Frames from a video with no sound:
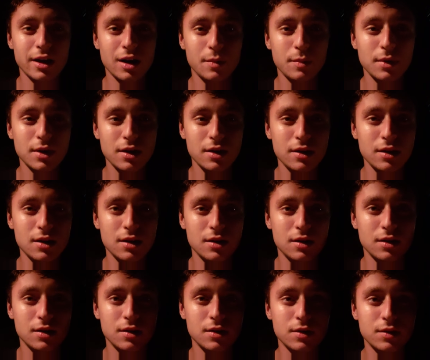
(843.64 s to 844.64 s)
that'll be it
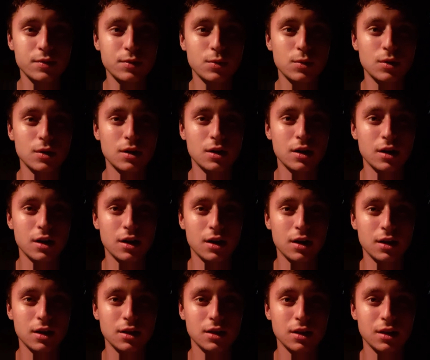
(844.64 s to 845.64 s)
for
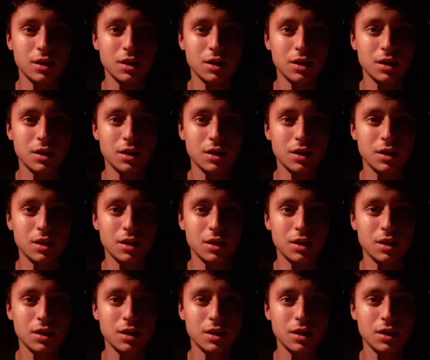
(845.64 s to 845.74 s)
uh,